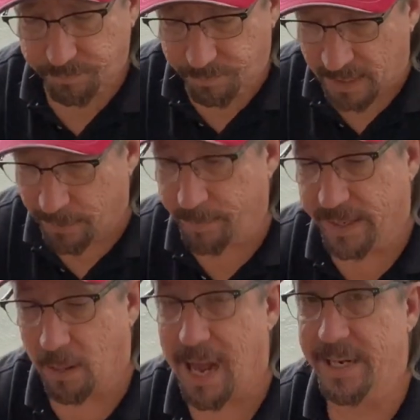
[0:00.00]
it would be
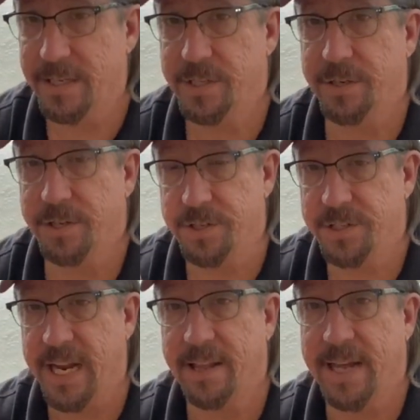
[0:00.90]
a lot easier to
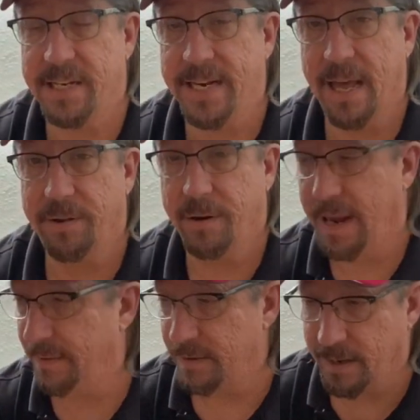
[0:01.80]
just TIG that together
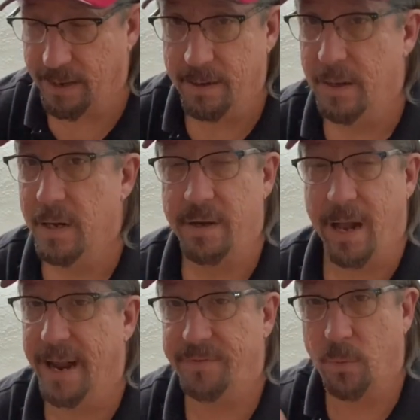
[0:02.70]
and
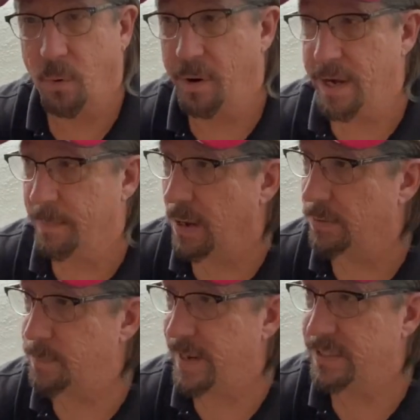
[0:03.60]
not have to worry
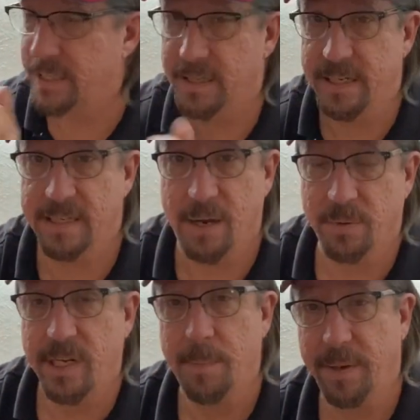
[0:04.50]
about spacing things out
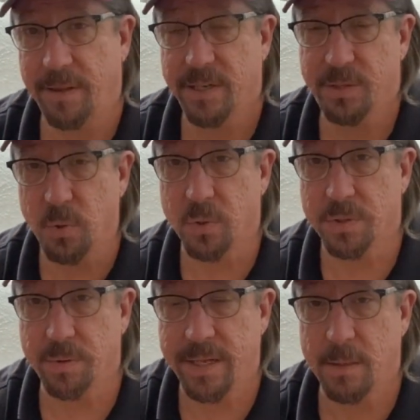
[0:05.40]
and keeping things cool
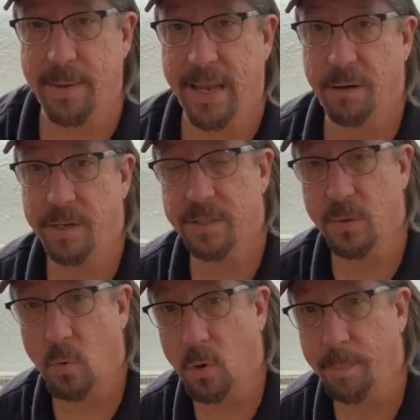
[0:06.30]
so that the panel
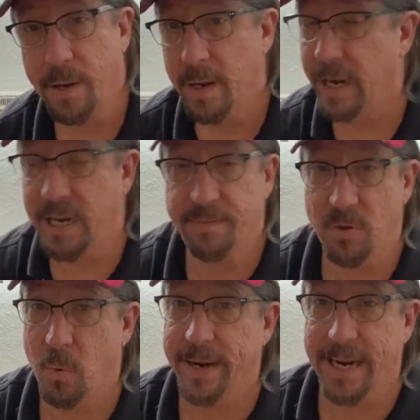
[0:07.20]
doesn't warp. And even
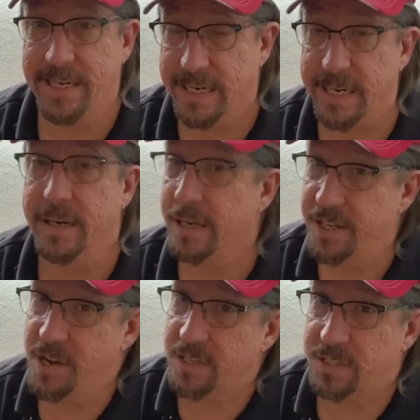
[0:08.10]
the way I did it,
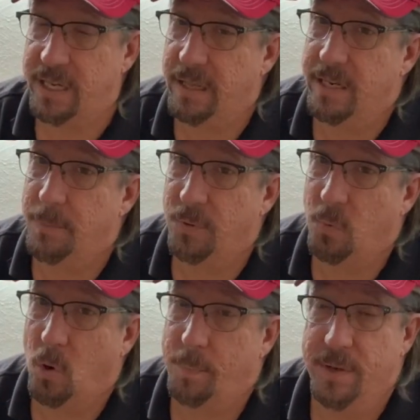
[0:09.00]
you can still end up with
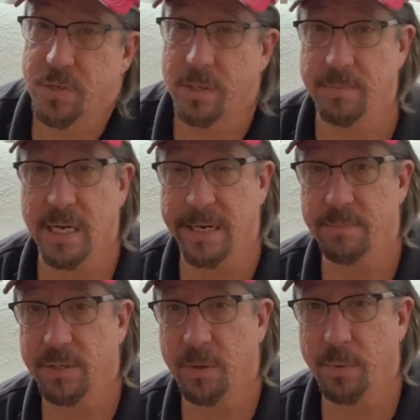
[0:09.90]
warpage
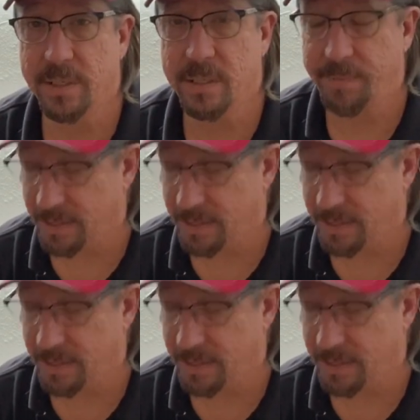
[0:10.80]
sometimes, so it's something